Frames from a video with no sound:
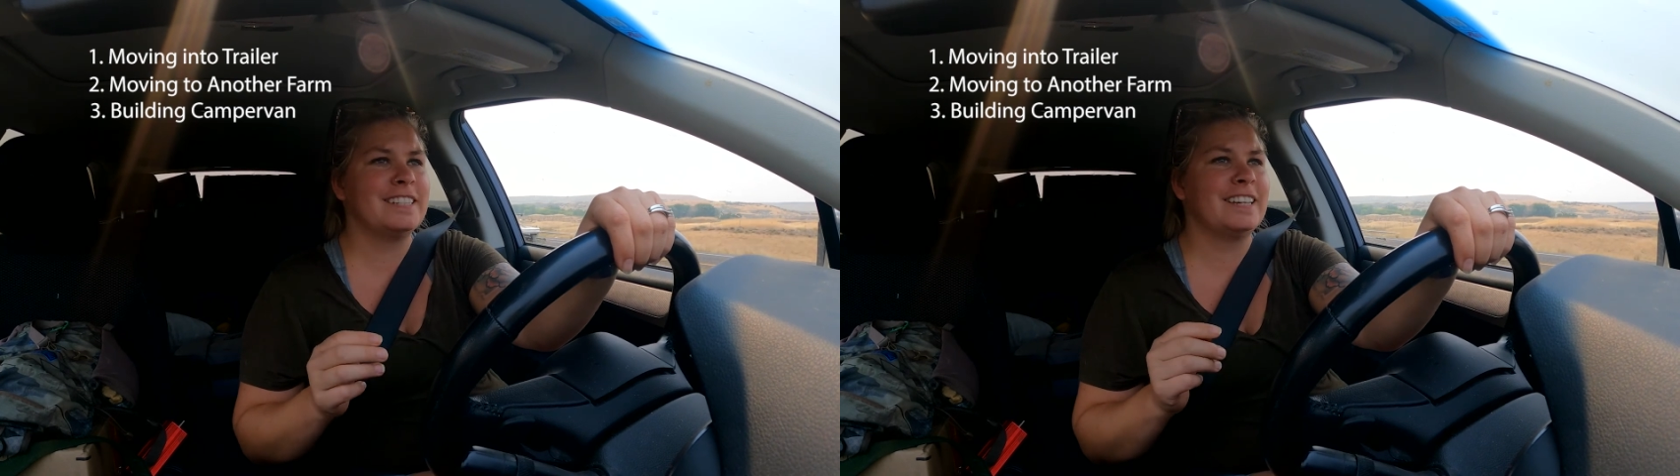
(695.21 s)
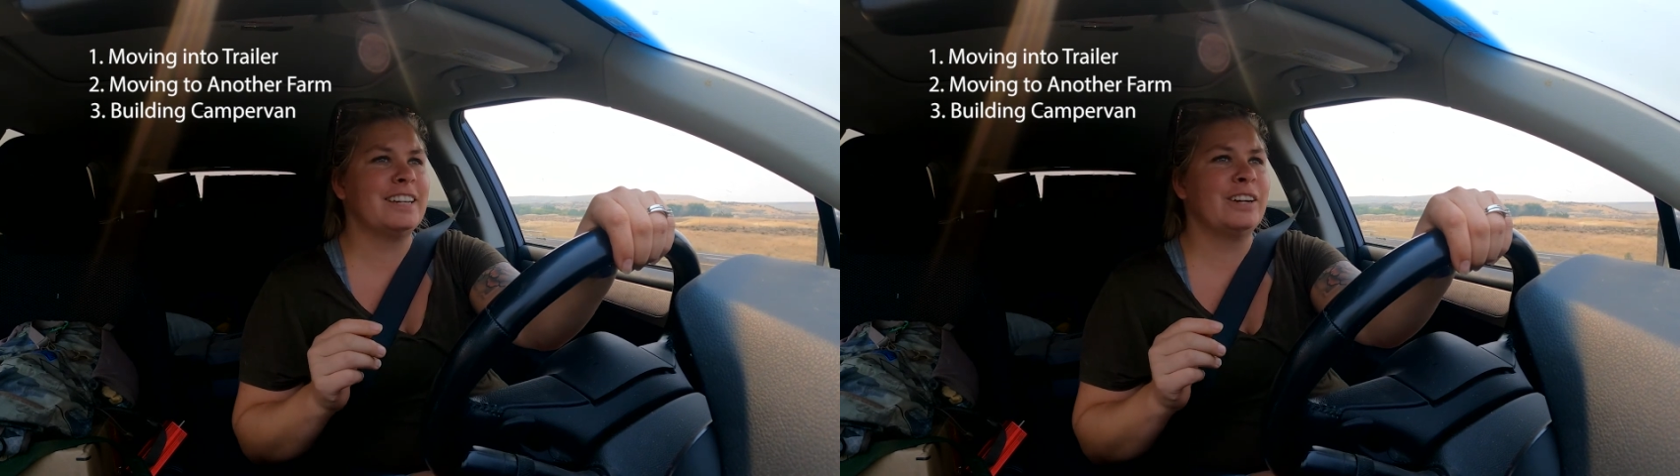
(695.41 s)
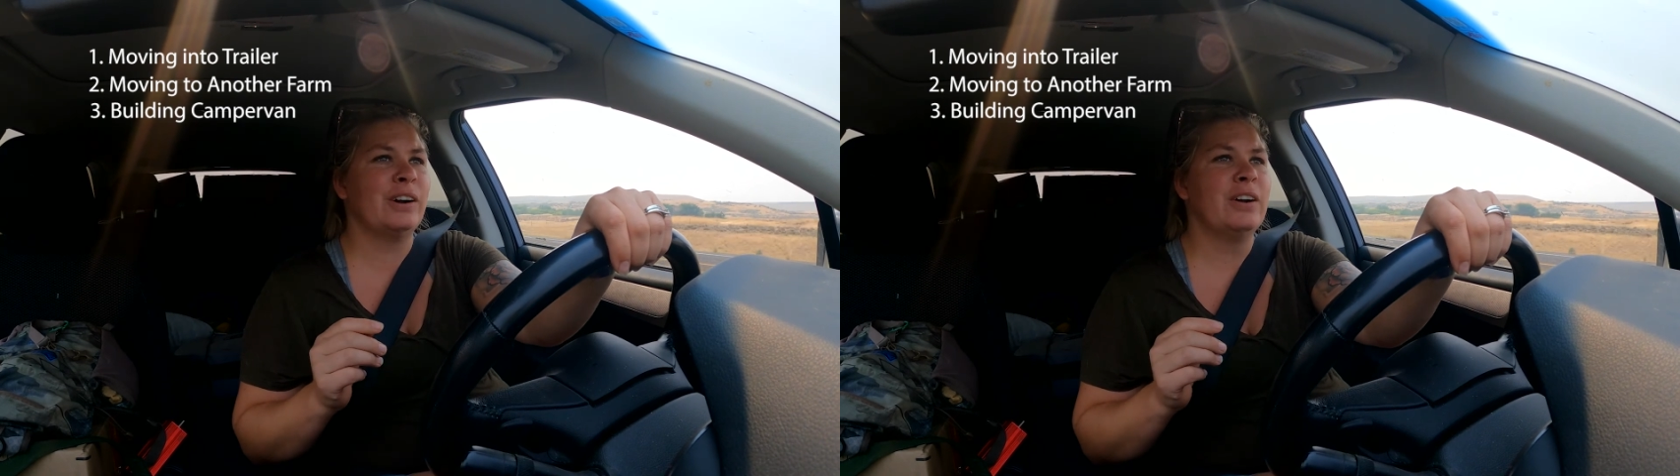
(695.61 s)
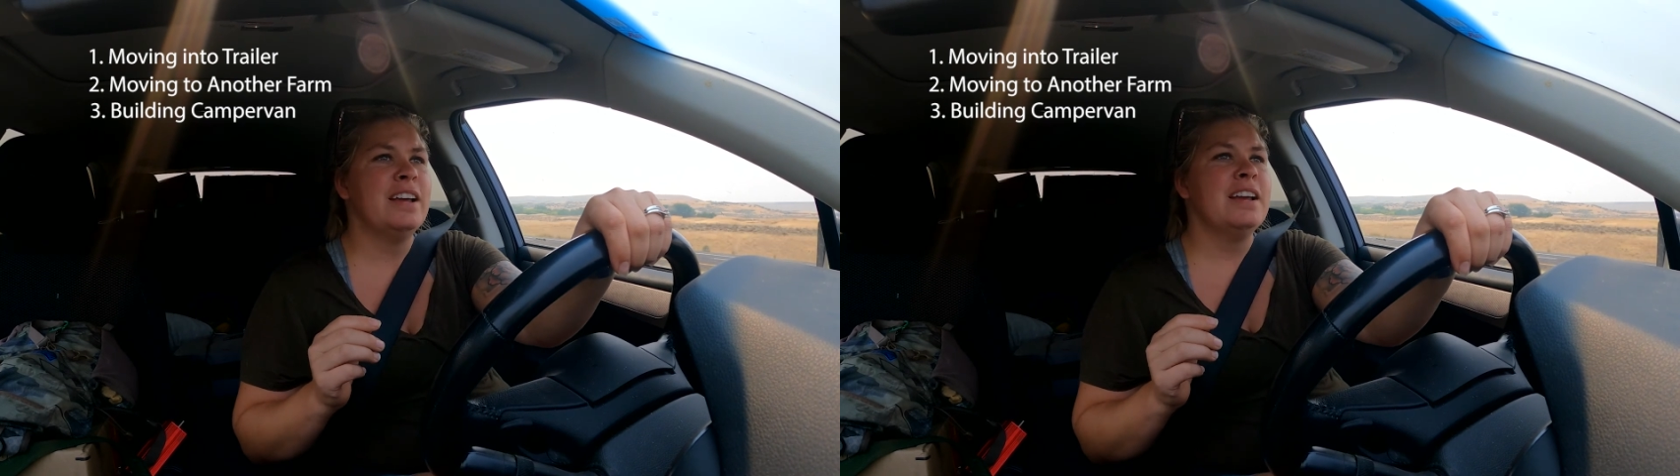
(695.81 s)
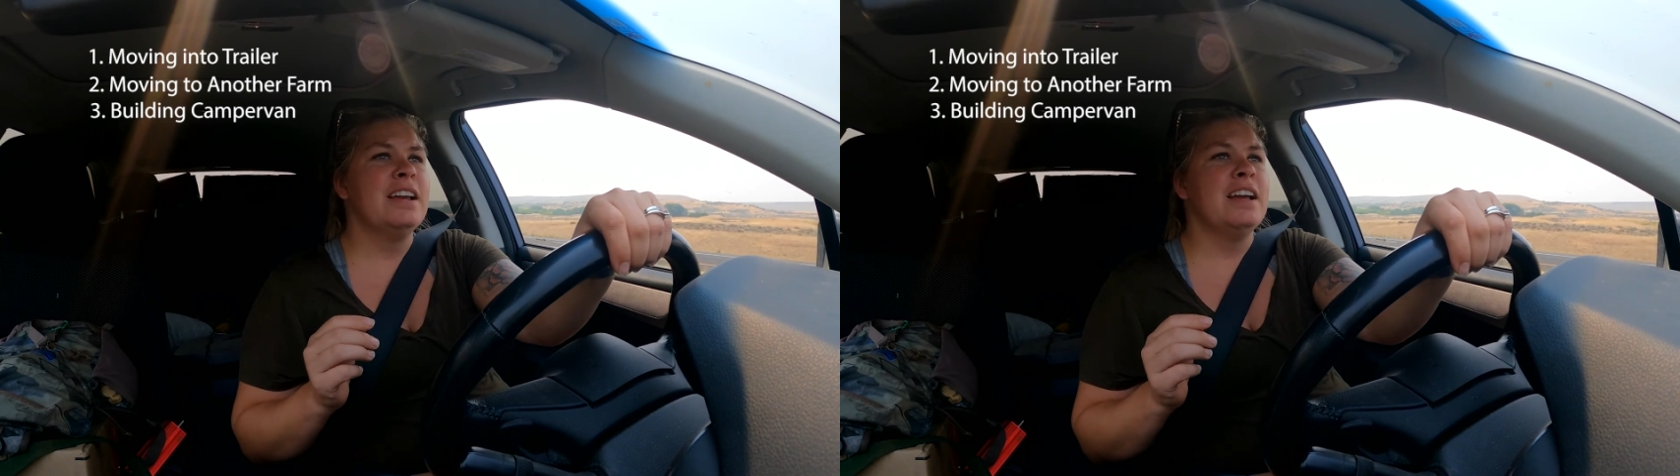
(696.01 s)
see
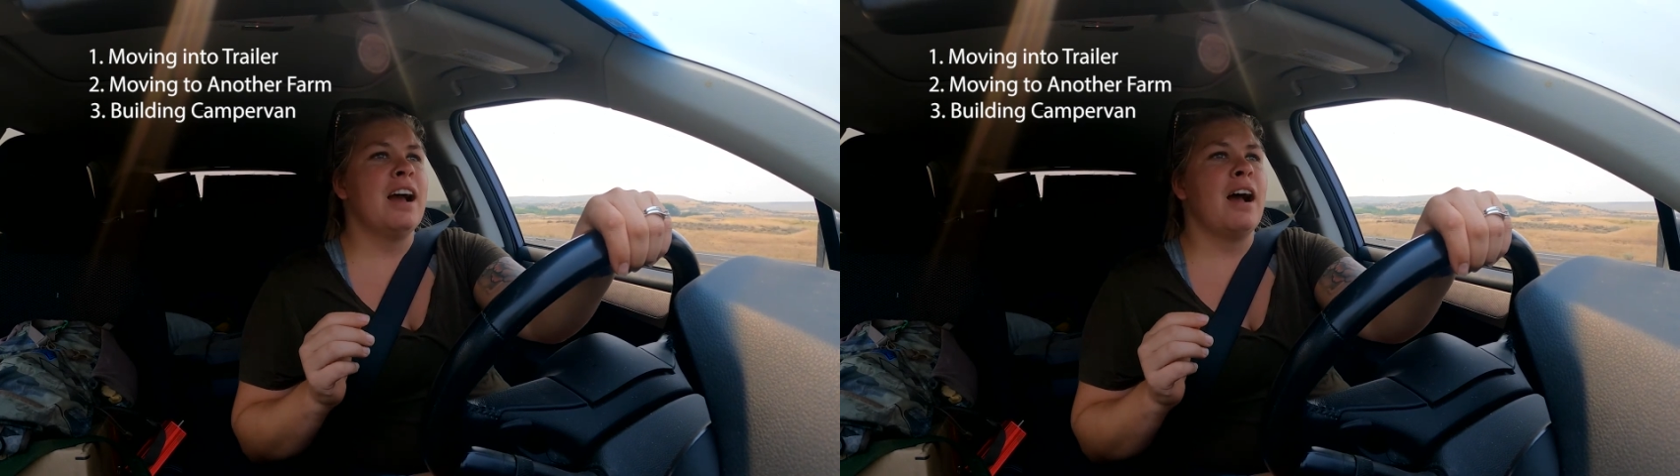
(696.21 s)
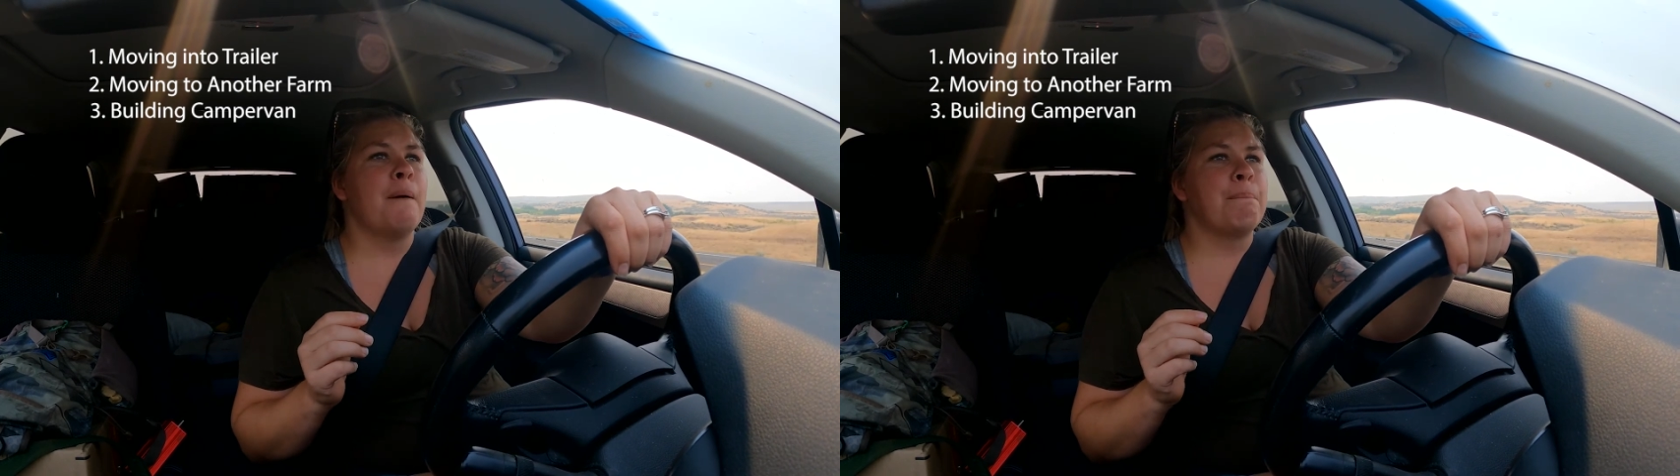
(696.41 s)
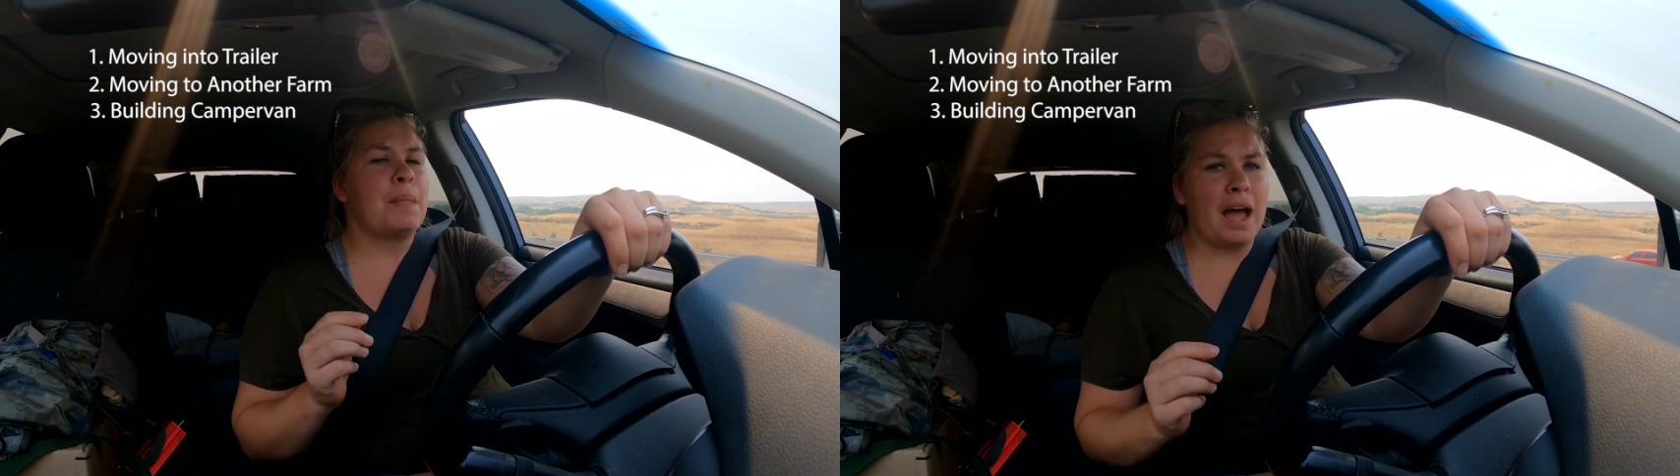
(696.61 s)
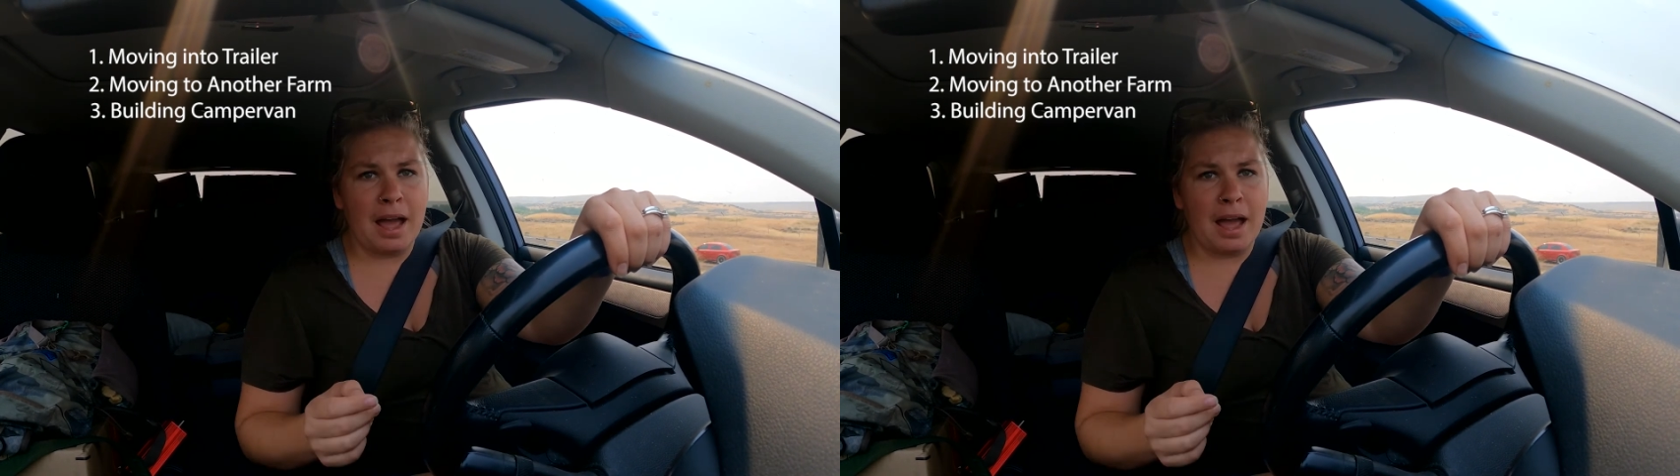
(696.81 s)
you.